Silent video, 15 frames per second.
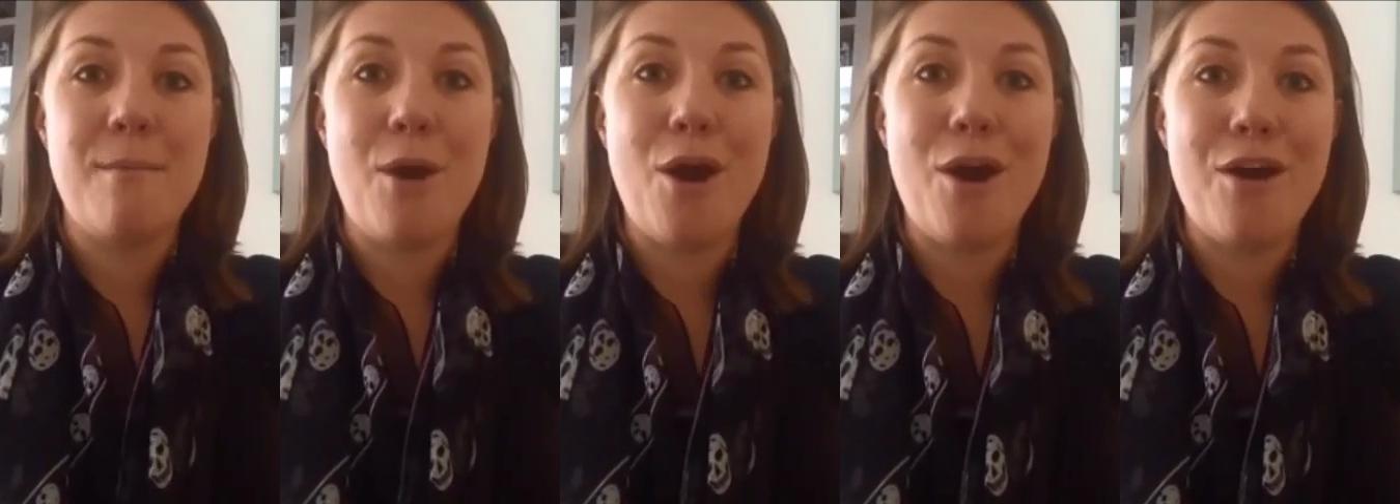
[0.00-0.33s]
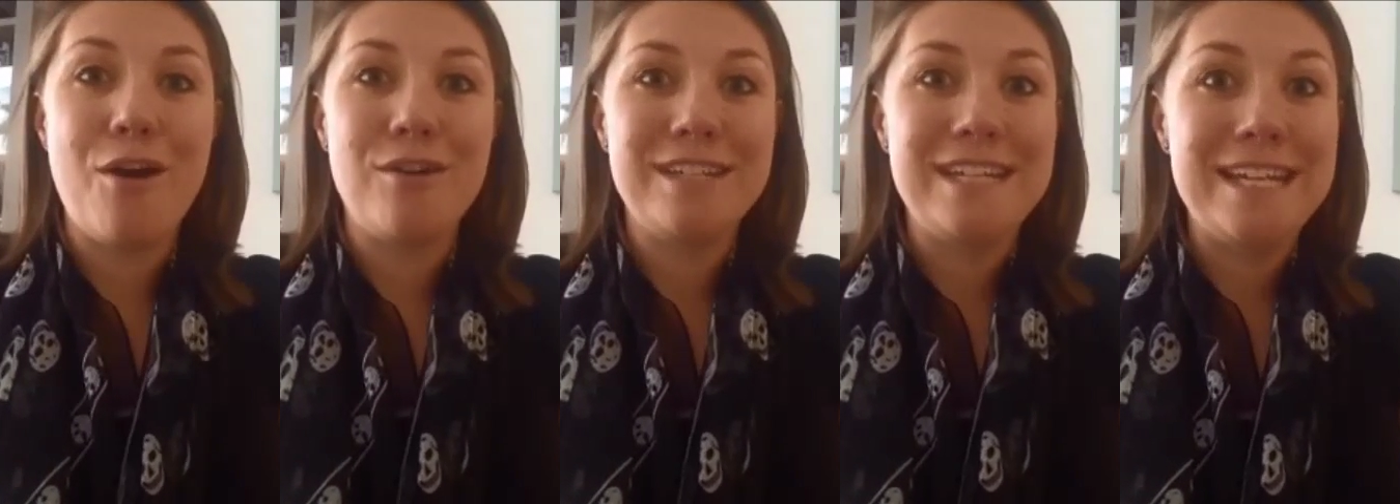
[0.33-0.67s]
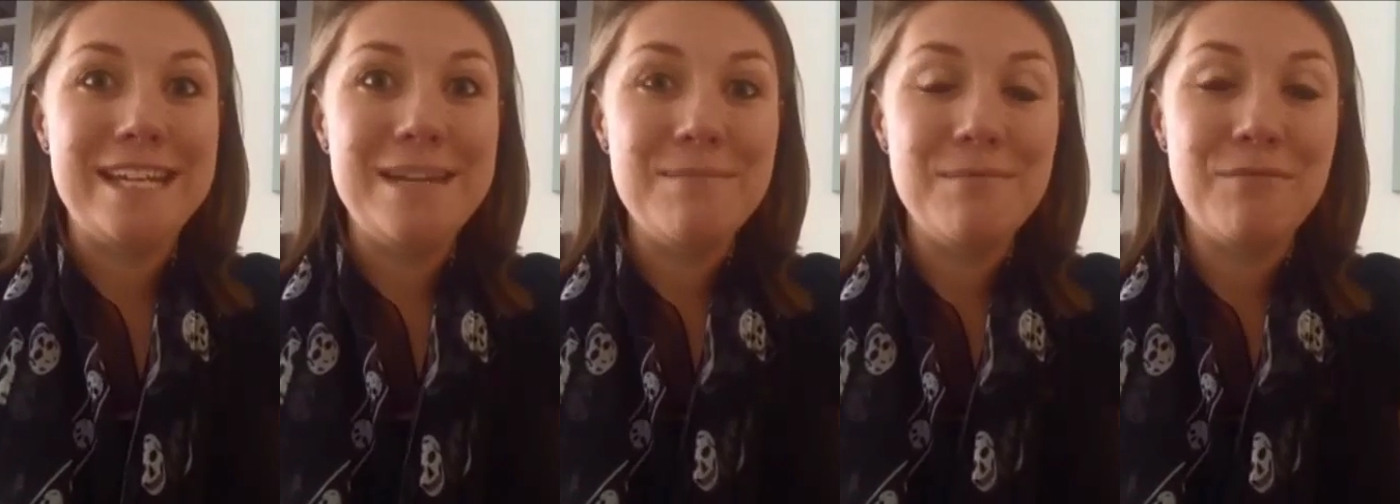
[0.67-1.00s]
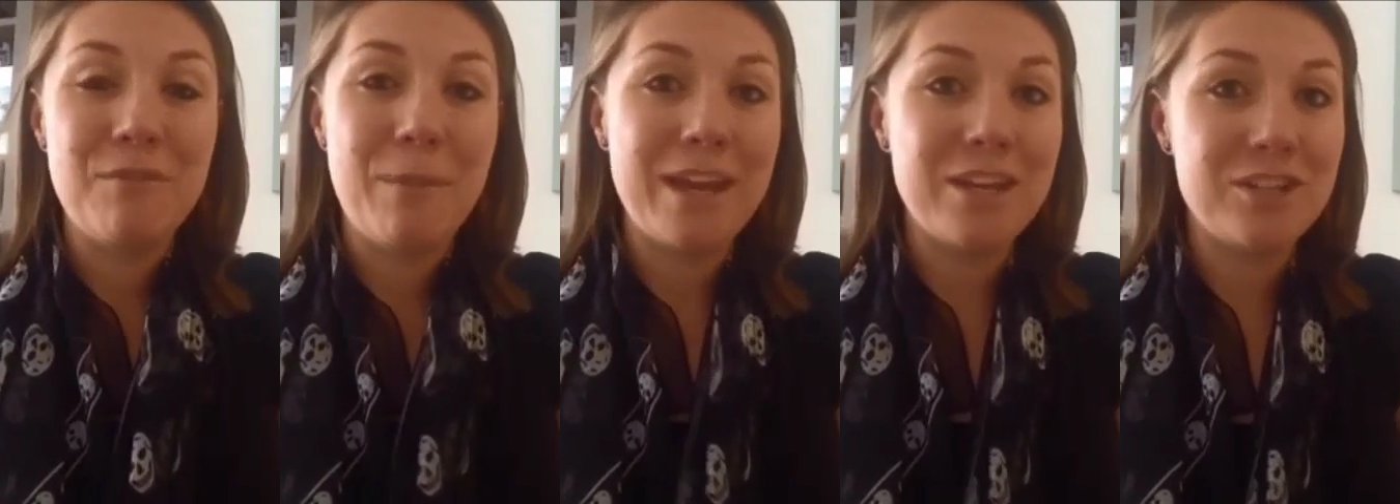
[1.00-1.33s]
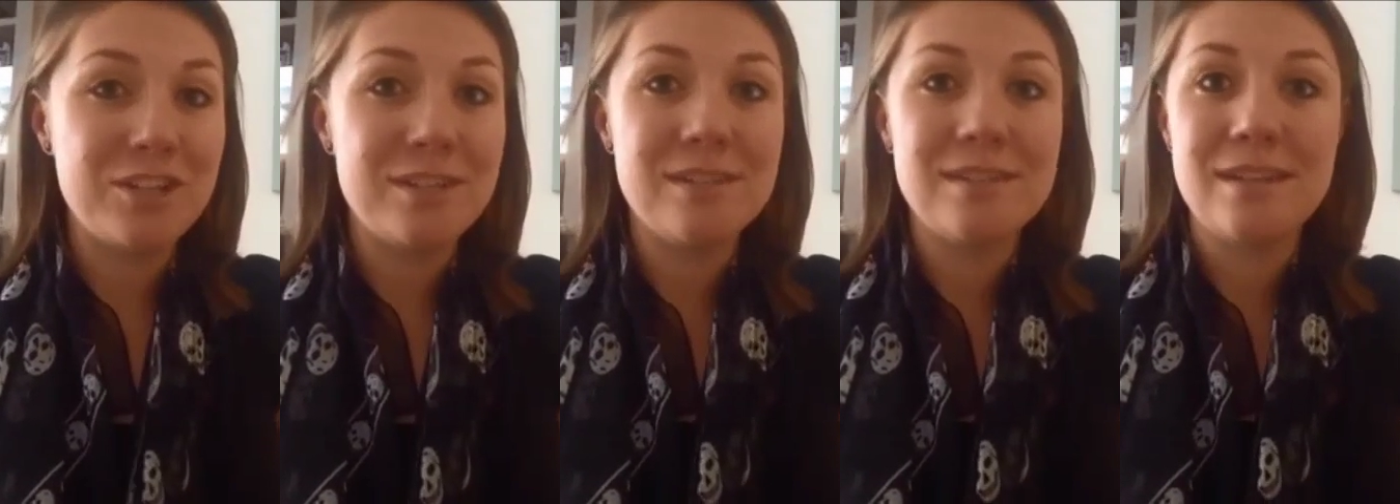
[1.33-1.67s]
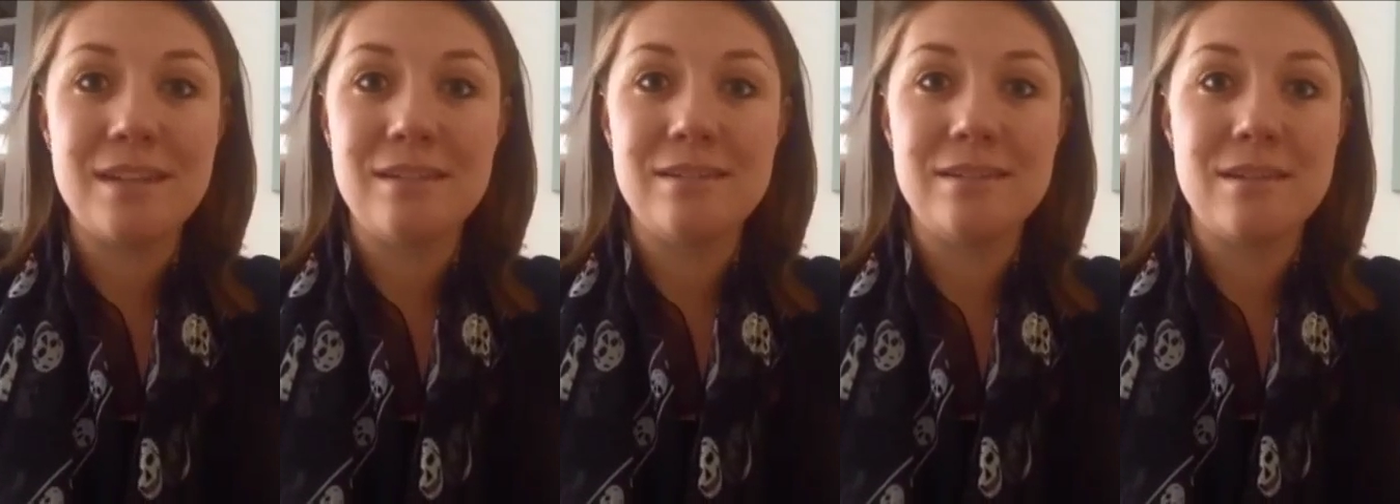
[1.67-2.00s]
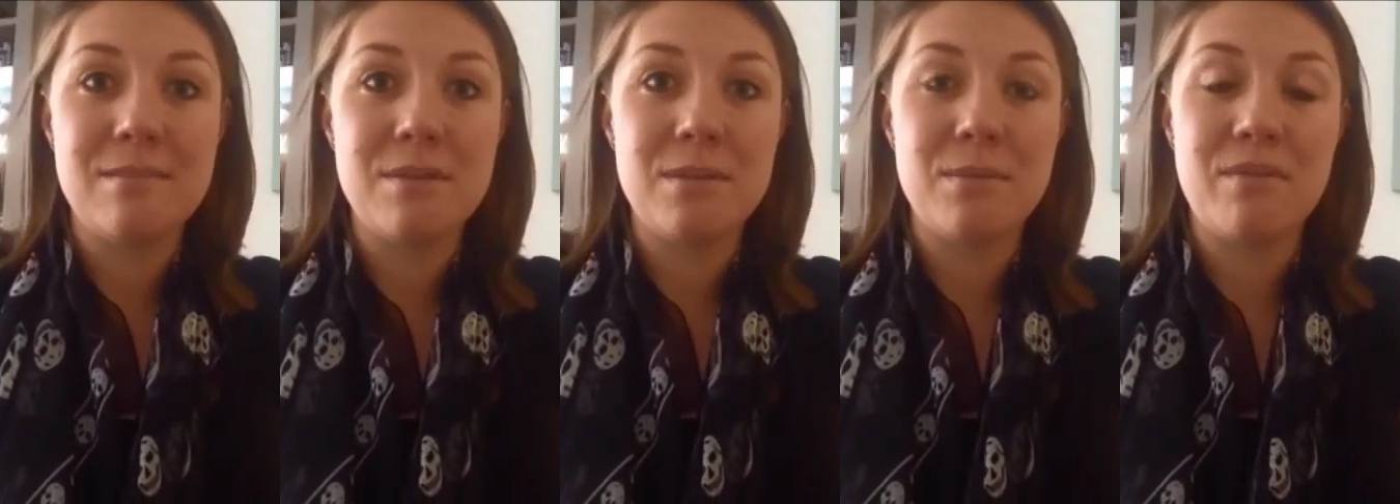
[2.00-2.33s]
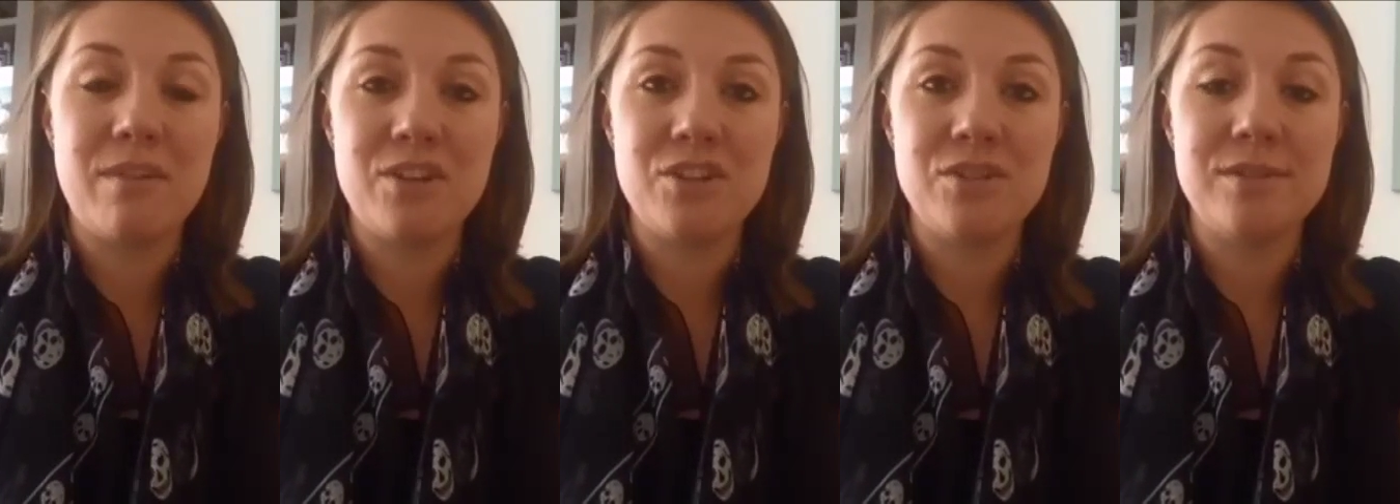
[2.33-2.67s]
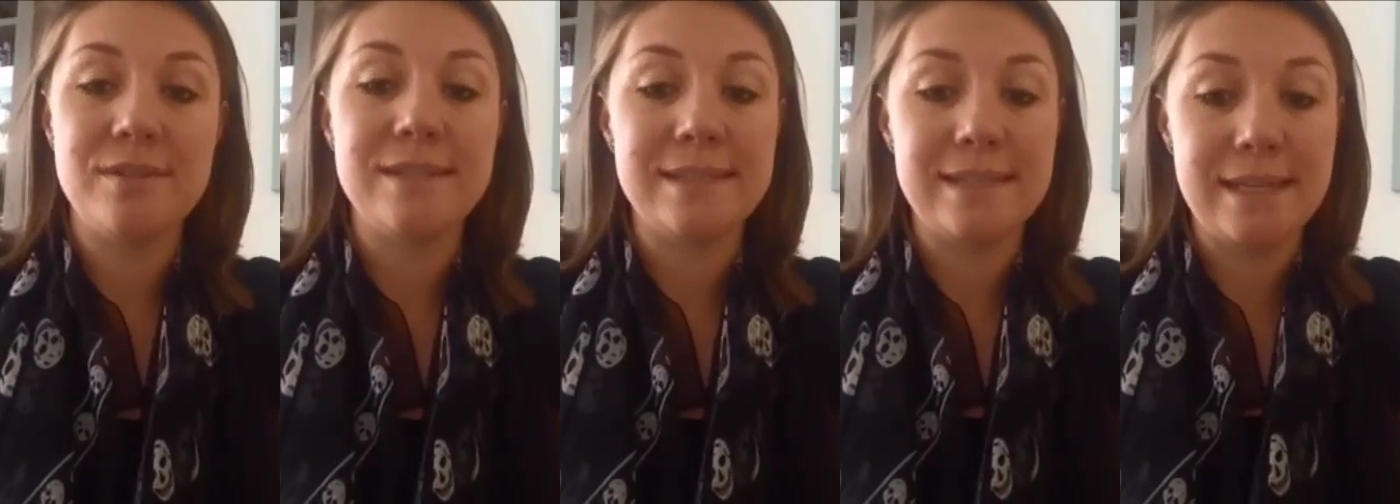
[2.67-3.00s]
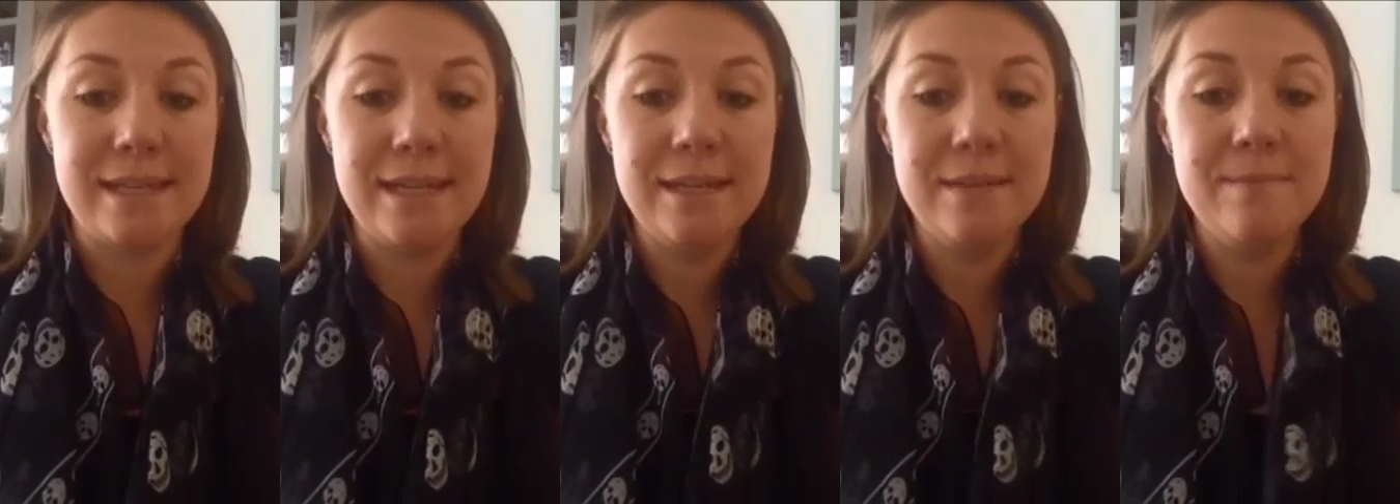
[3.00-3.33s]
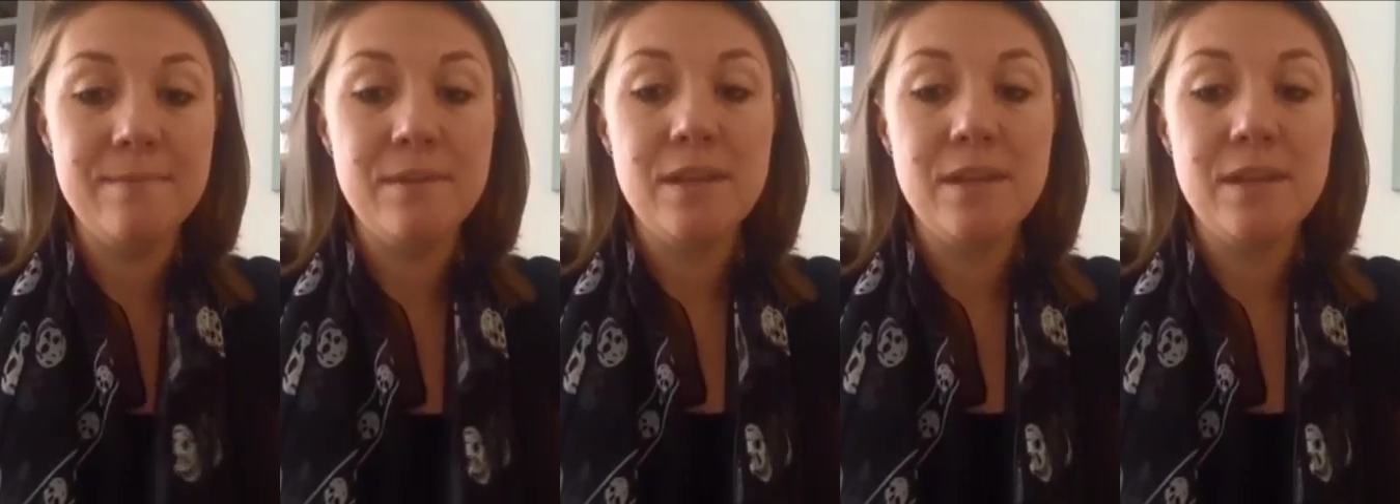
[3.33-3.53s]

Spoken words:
our team for patients and other professionals to see.